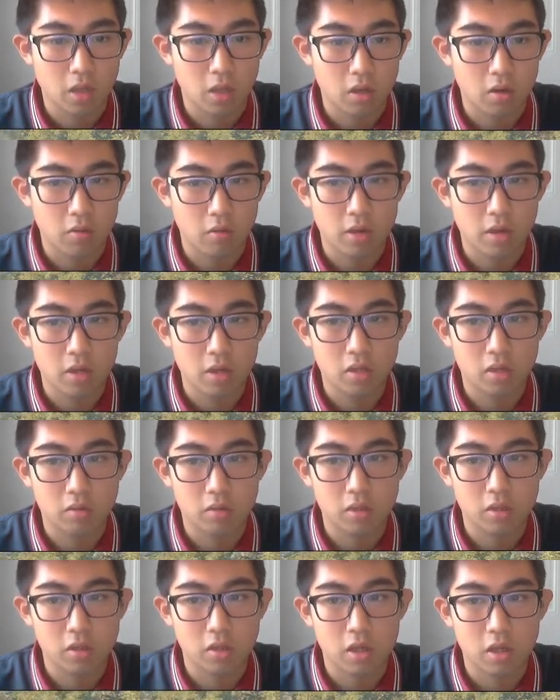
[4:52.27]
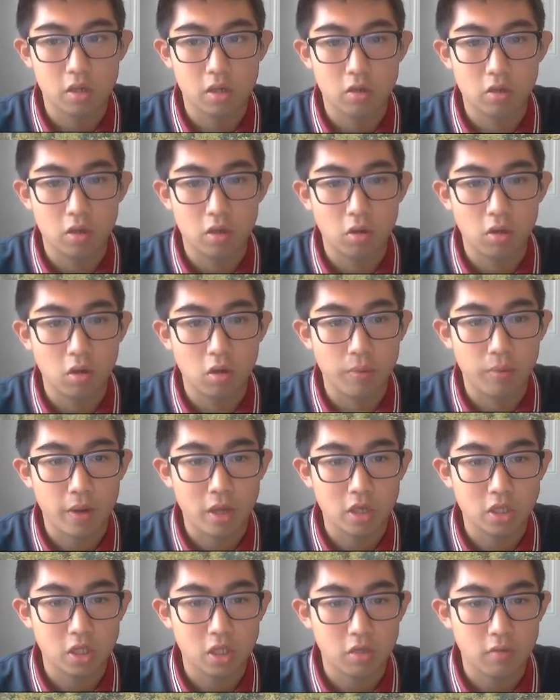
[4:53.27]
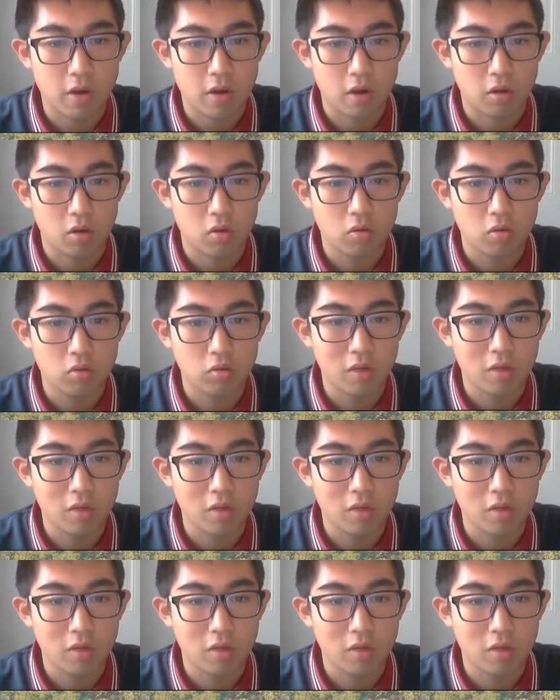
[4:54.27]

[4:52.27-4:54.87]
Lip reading: horrendous, because I could lob HE round all